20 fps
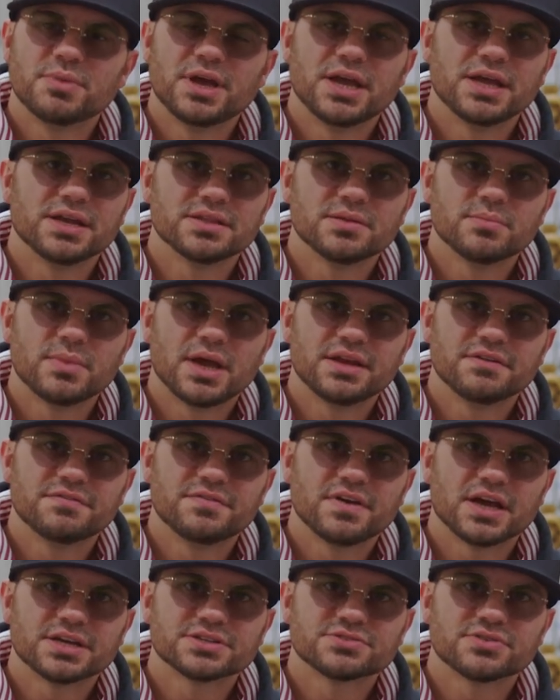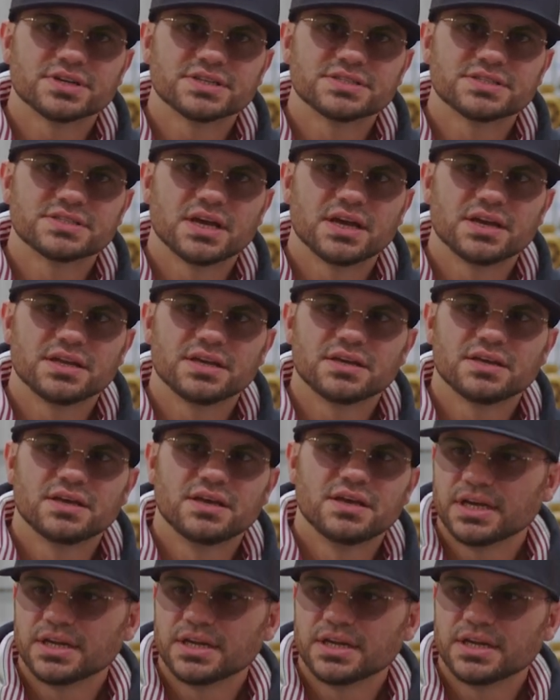made in the manufacturing setting,